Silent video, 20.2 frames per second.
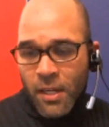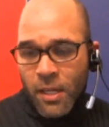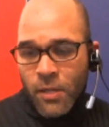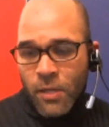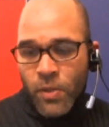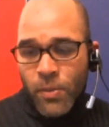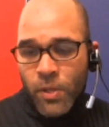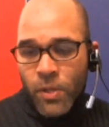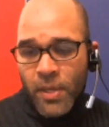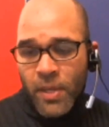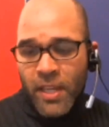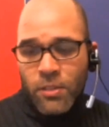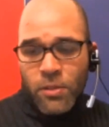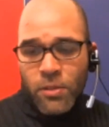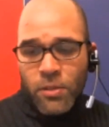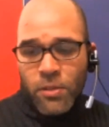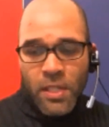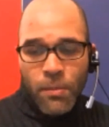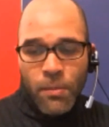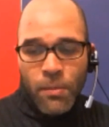would you be
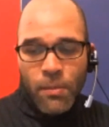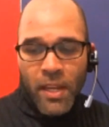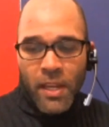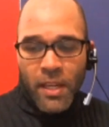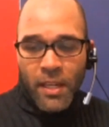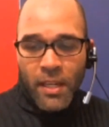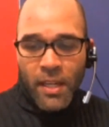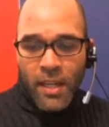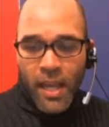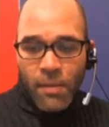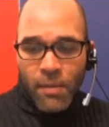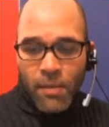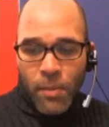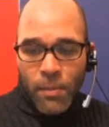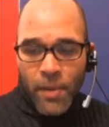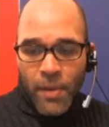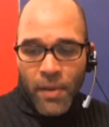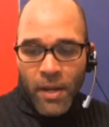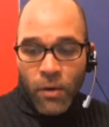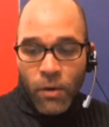interested in making a game
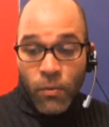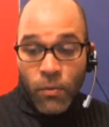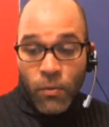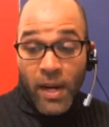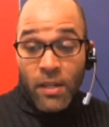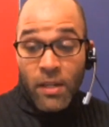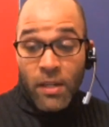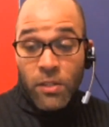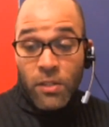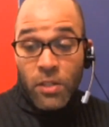about a regular